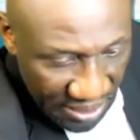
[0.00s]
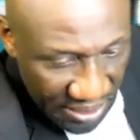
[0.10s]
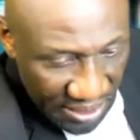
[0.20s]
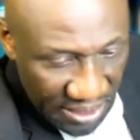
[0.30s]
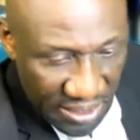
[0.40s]

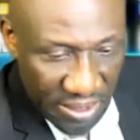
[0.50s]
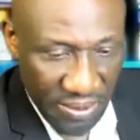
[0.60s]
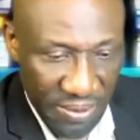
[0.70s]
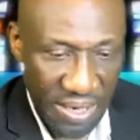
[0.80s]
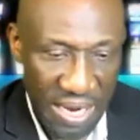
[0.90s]
You
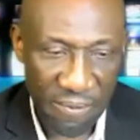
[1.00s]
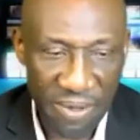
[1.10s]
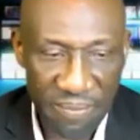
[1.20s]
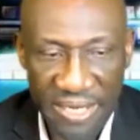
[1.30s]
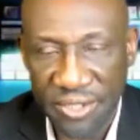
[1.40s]
know, I want
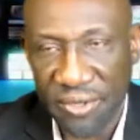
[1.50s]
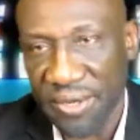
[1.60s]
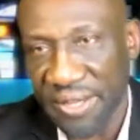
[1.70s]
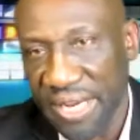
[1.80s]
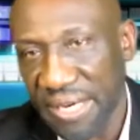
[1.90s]
to make
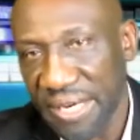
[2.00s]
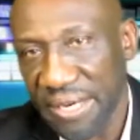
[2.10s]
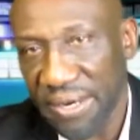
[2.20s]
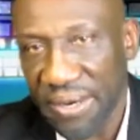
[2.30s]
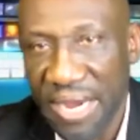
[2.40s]
sure that,
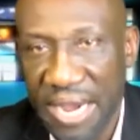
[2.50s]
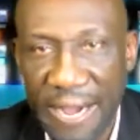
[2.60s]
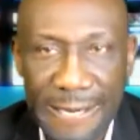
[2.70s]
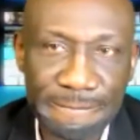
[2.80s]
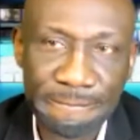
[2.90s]
you
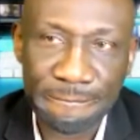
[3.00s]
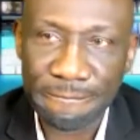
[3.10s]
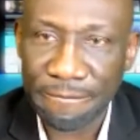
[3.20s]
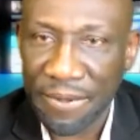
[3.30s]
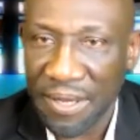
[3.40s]
know,
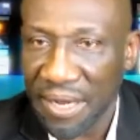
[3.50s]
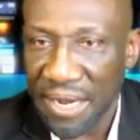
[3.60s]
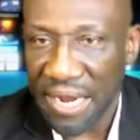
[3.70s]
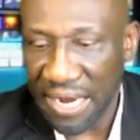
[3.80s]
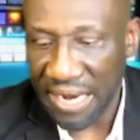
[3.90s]

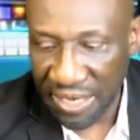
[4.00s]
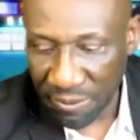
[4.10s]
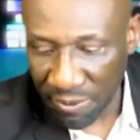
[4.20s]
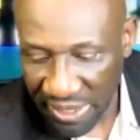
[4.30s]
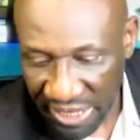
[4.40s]

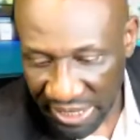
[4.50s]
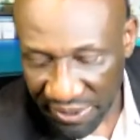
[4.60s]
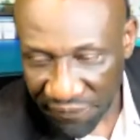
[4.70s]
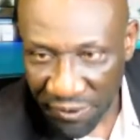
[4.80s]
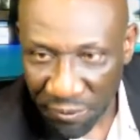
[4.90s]
anyone that
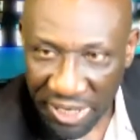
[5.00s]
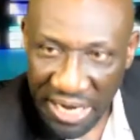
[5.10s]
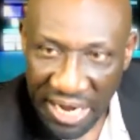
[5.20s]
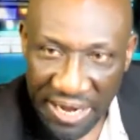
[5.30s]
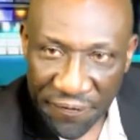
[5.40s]
if you want
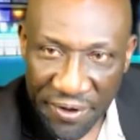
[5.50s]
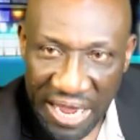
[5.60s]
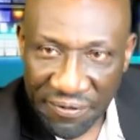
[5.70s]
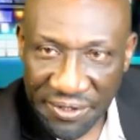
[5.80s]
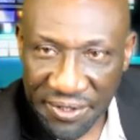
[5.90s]
to, if you
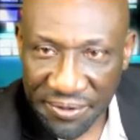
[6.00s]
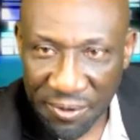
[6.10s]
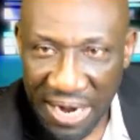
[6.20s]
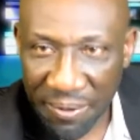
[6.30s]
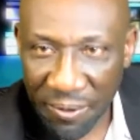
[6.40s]
haven't
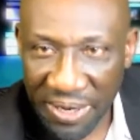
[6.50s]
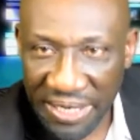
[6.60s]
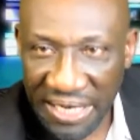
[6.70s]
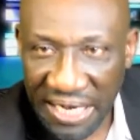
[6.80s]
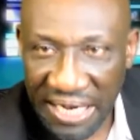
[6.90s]
subscribed
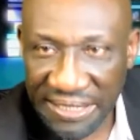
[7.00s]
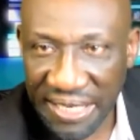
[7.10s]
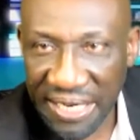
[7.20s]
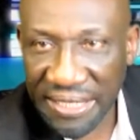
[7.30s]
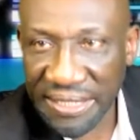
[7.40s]
already, like I
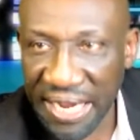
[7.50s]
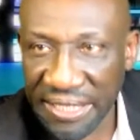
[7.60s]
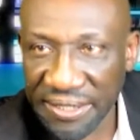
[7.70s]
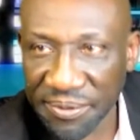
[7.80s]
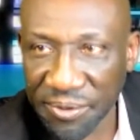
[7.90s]
said,
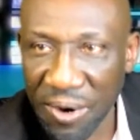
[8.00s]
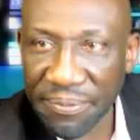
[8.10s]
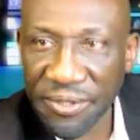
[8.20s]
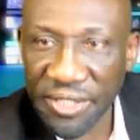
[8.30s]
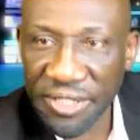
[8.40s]
hey,
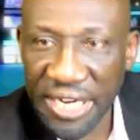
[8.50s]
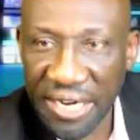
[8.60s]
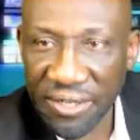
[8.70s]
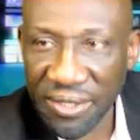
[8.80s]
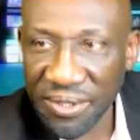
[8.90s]
subscribe to the
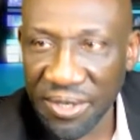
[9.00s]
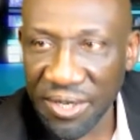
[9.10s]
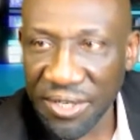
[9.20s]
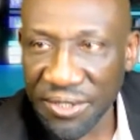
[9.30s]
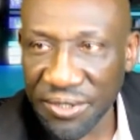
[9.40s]
channel
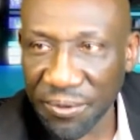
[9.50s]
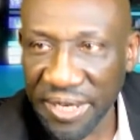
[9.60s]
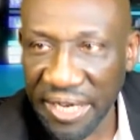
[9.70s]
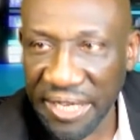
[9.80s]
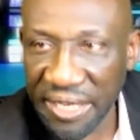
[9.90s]
so we
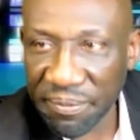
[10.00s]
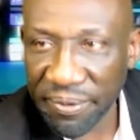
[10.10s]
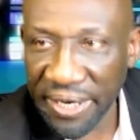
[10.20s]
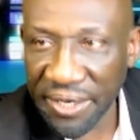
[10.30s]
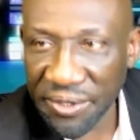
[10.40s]
can keep
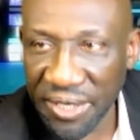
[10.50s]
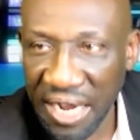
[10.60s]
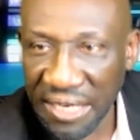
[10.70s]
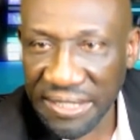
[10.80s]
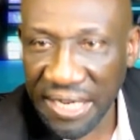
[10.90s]
bringing you
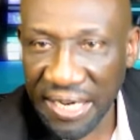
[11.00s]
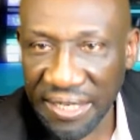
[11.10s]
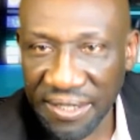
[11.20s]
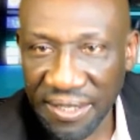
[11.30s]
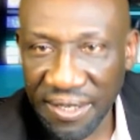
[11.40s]
content.
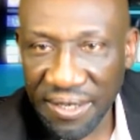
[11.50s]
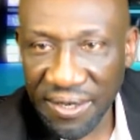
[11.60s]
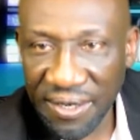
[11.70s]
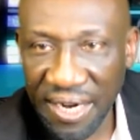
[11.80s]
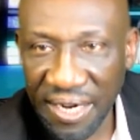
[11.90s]

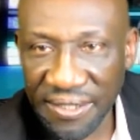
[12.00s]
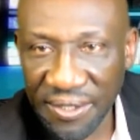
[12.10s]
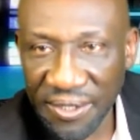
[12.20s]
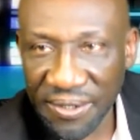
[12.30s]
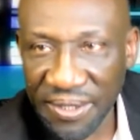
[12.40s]
Okay,
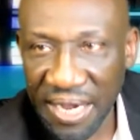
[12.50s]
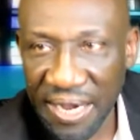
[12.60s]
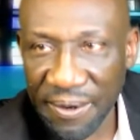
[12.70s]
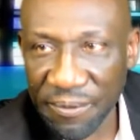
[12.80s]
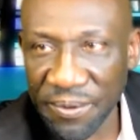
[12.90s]

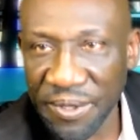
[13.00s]
so